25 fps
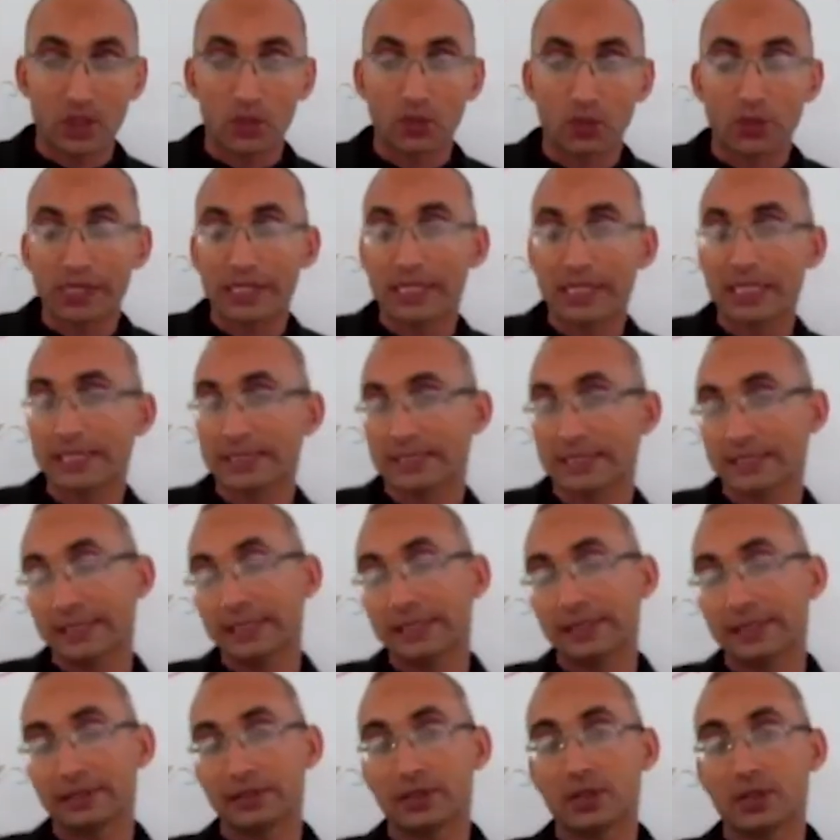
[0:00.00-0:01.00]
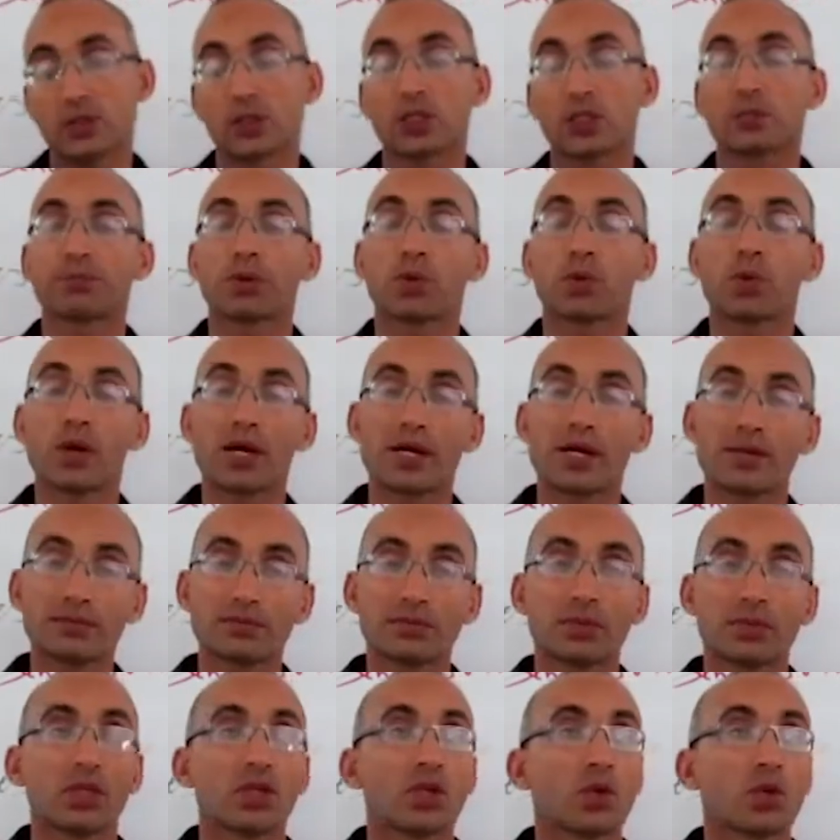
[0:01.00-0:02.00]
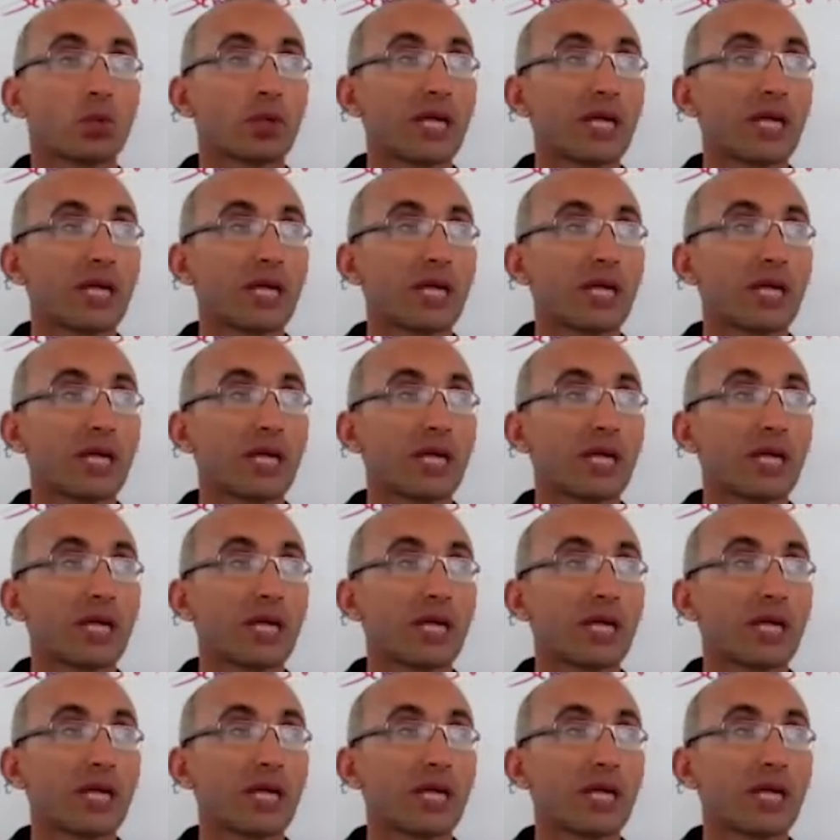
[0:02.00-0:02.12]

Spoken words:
Whereas in the poem